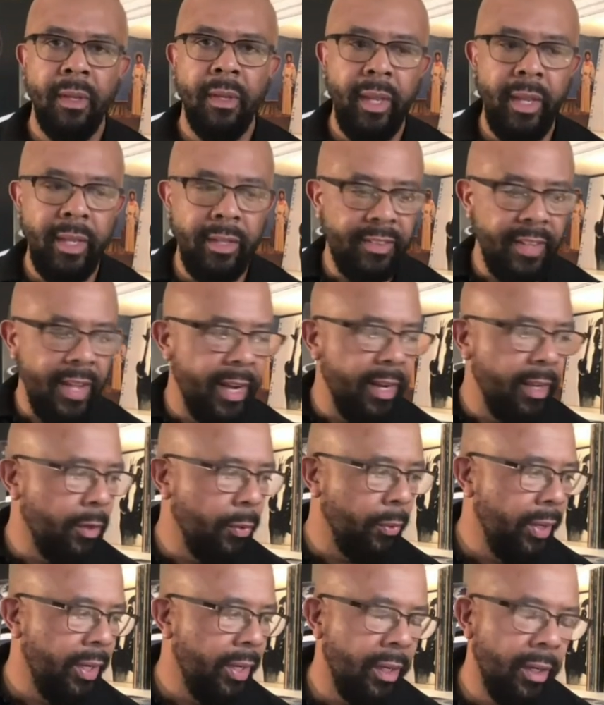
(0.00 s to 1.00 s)
In Santa
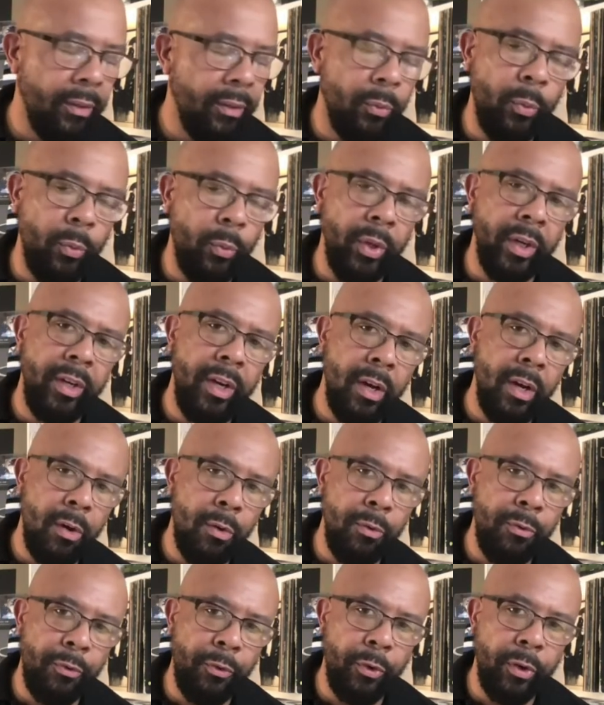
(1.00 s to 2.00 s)
Clarita, we're
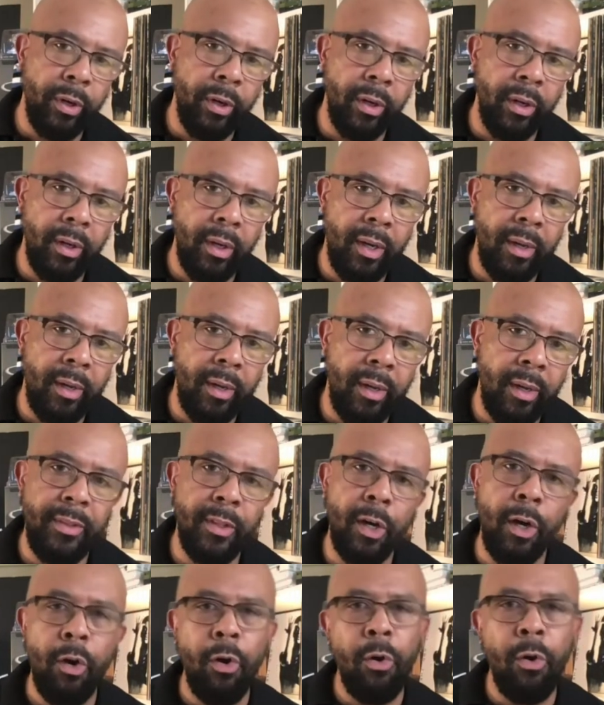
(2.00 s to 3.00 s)
known for being the
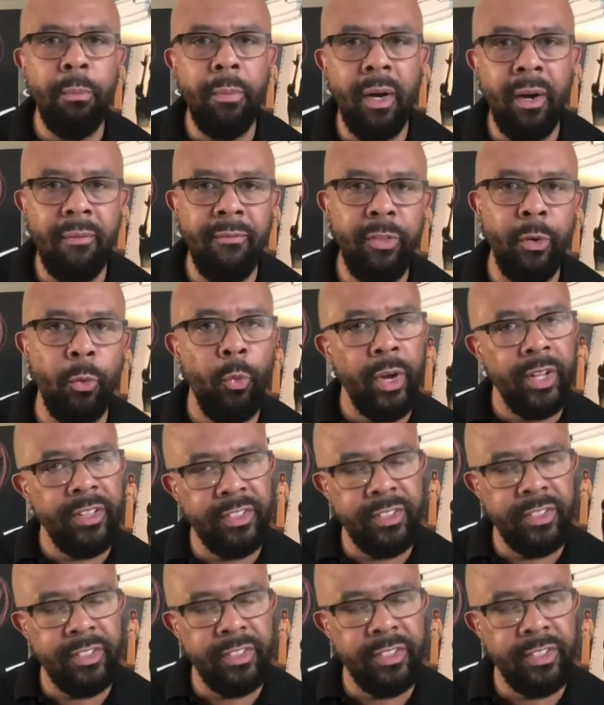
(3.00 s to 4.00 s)
home of the
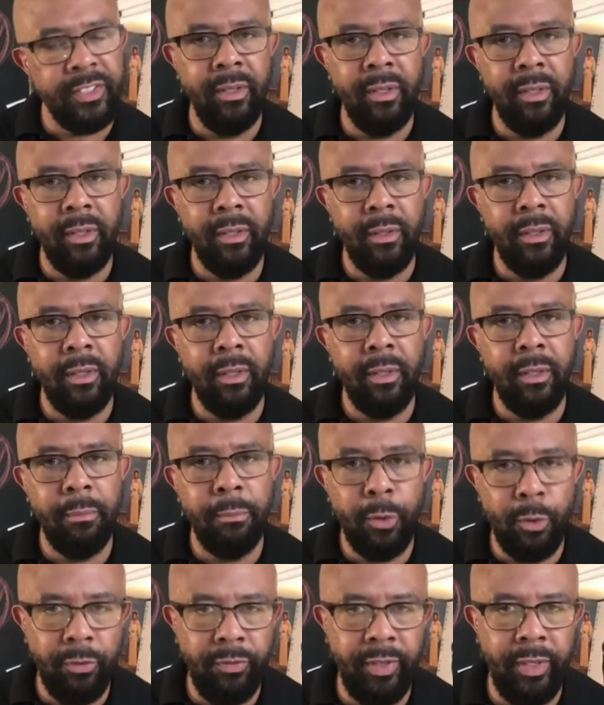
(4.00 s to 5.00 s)
Western
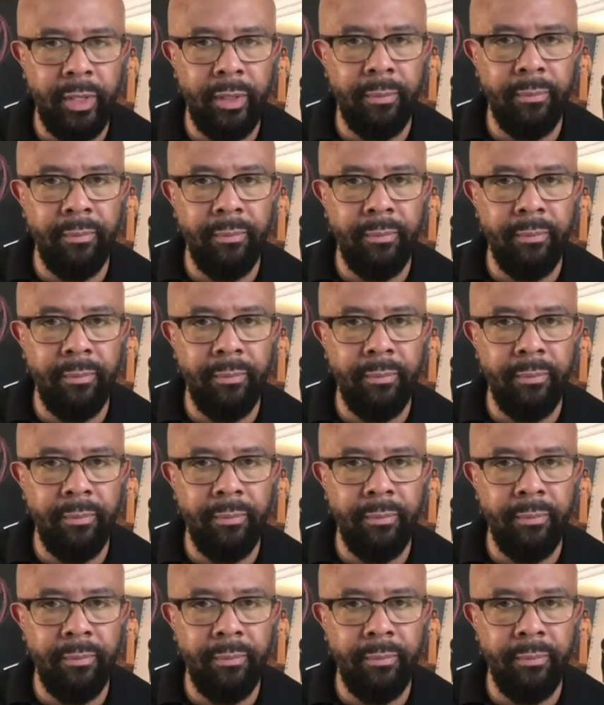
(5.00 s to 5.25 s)
movie.